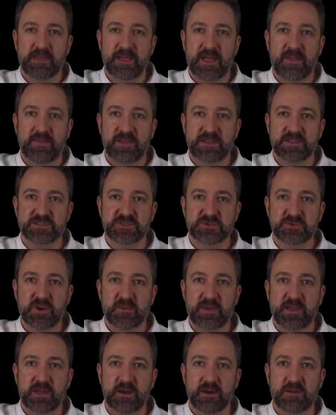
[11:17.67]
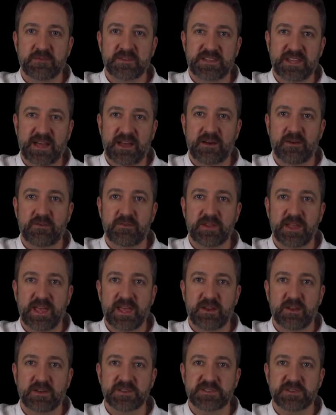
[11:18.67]
and the strumming of down
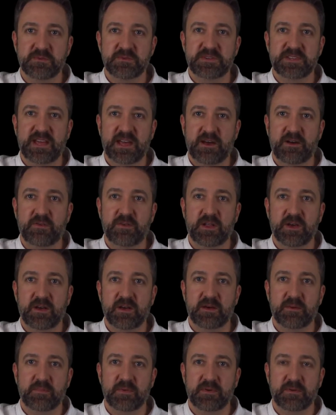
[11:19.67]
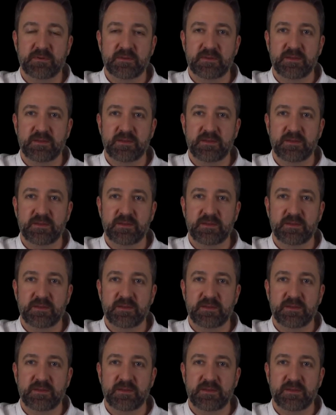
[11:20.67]
and also down up.